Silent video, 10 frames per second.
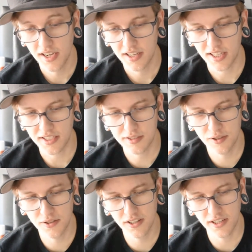They
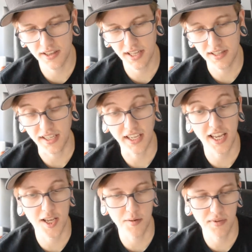soon learn that the
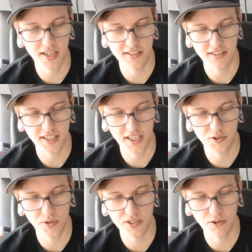game is a
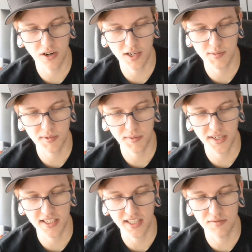dangerous cross between
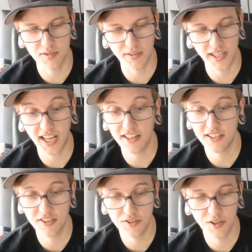an evil
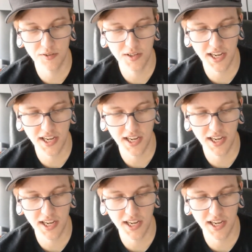reality show